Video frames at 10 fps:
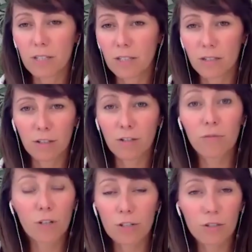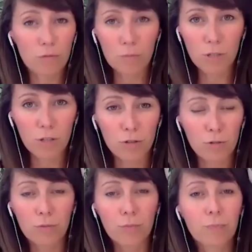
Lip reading: in conversions from social.